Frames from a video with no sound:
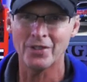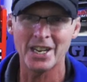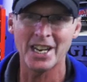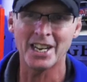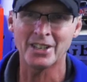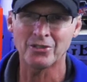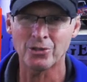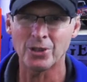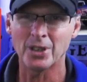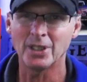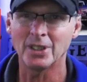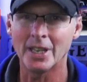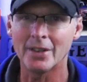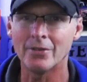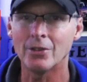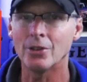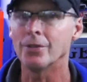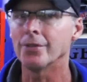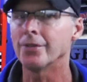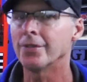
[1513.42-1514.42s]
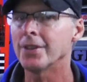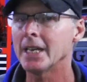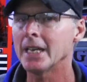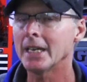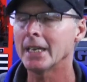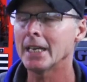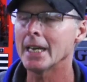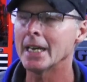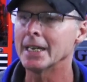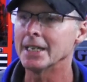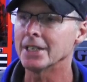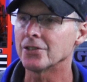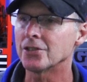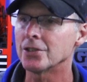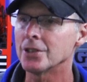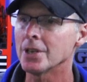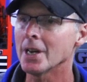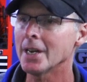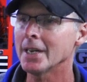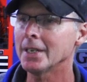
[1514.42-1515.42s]
entry level thing, and it's
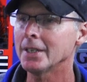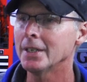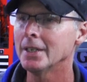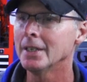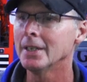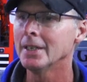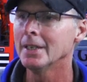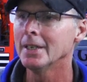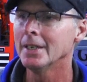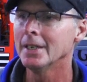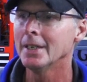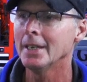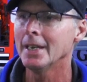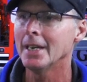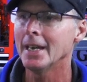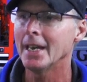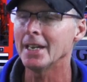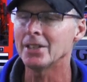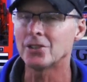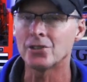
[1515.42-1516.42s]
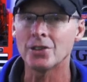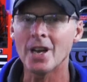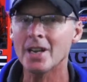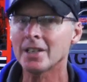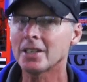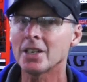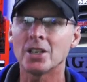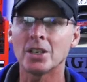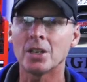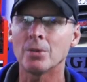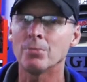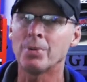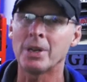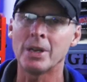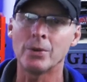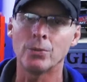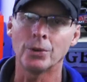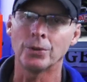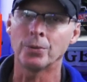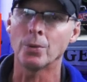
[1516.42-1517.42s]
not going to
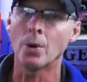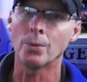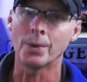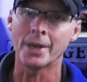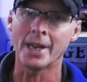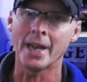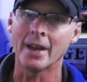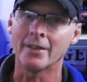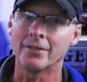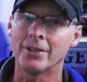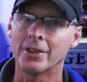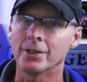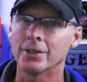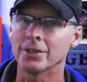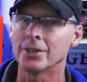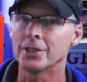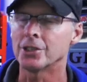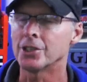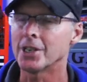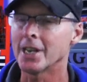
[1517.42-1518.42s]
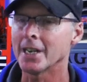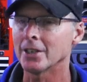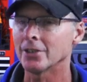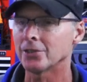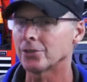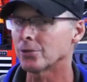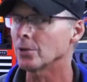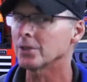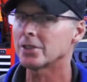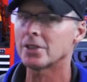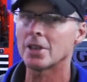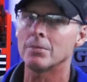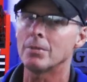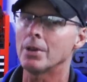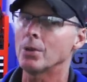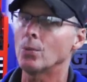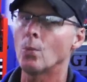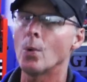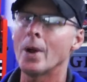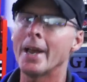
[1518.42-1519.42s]
compete with what we have here at the channel. So it's going to
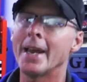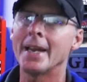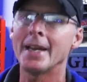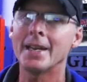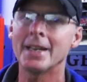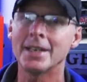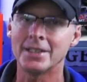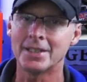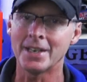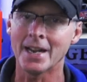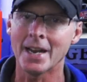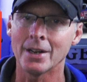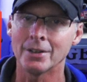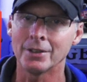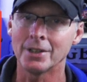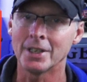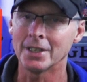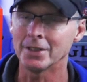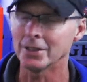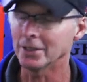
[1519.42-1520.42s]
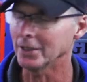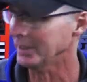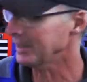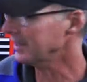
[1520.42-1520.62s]
be way down in the